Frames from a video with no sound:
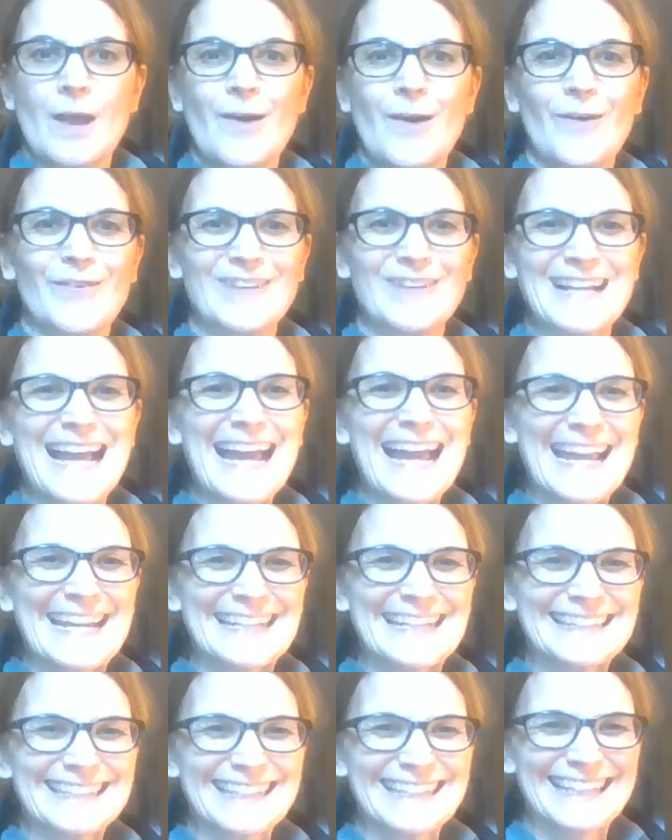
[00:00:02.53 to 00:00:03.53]
Oh, hi.
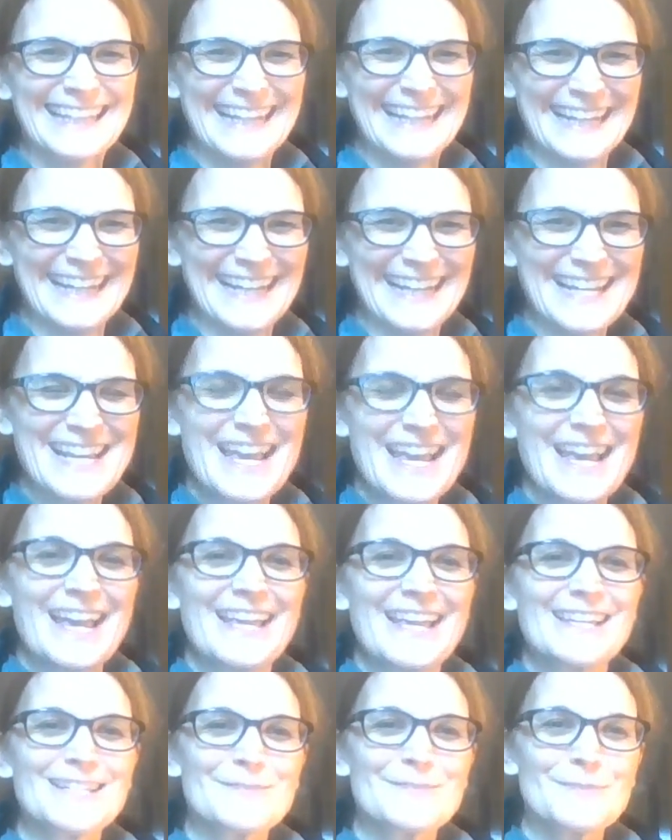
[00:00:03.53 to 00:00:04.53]

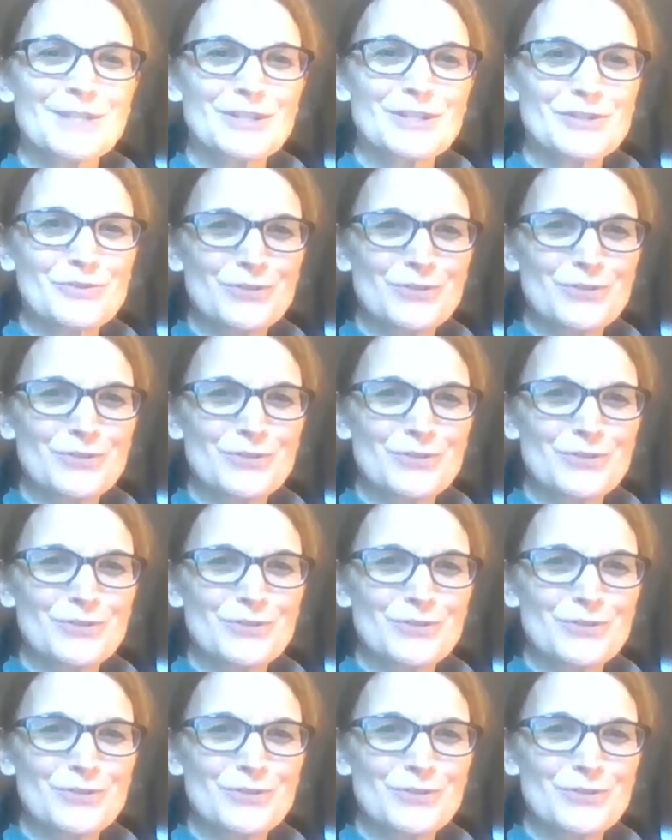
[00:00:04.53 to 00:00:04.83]
This is Mrs.